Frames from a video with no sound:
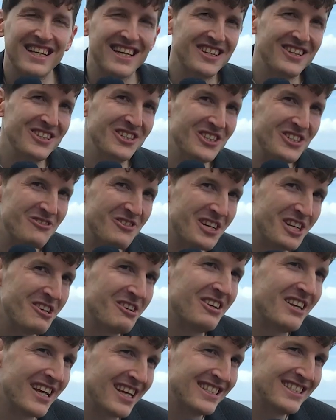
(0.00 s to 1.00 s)
I don't know
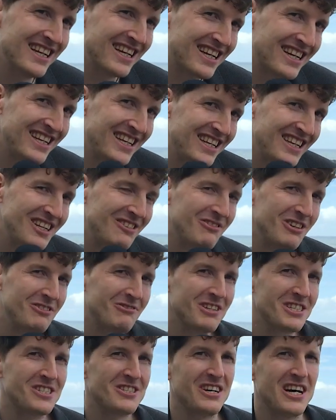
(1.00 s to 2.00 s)
when was
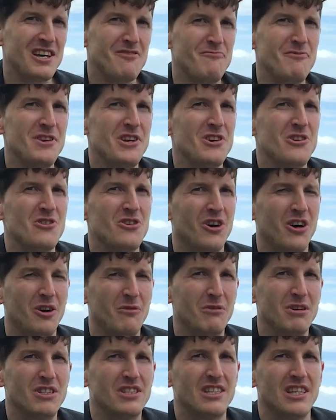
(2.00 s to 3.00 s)
the IPO, how
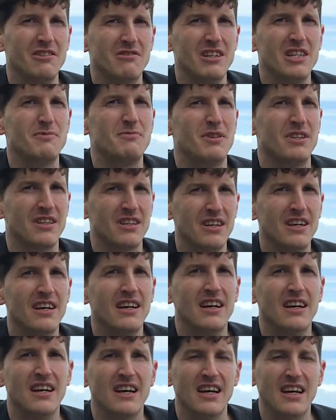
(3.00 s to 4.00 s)
much they raised, but
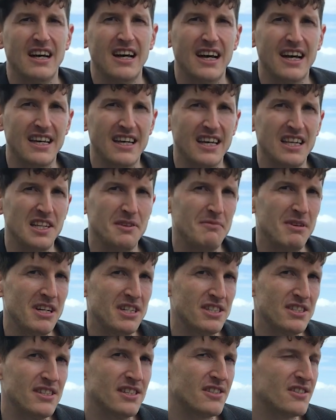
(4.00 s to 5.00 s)
I can
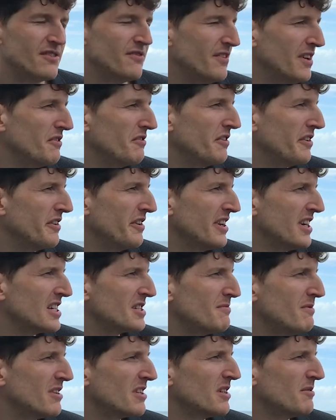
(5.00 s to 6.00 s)
imagine it's a very, very
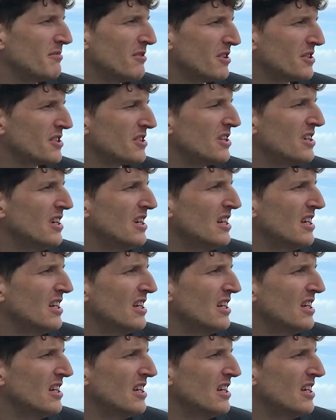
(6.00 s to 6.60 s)
nice multiple. So.